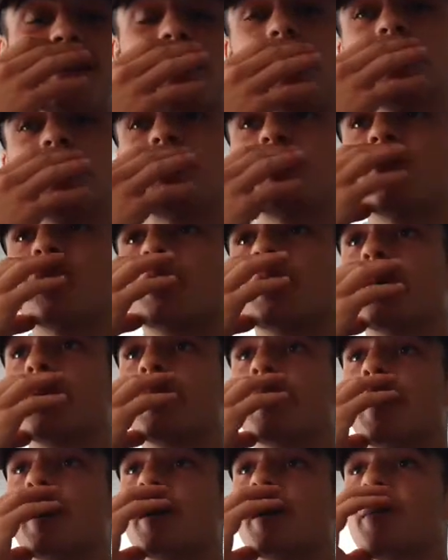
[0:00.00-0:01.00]
But at the end of
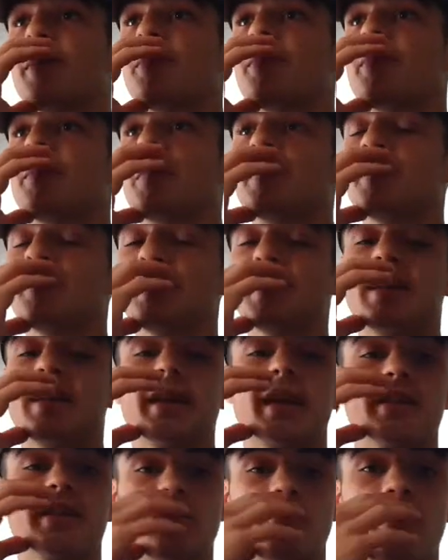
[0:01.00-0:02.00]
the story,
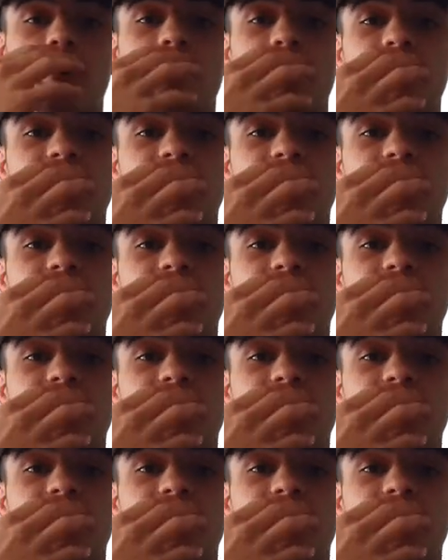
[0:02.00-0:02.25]
Lenny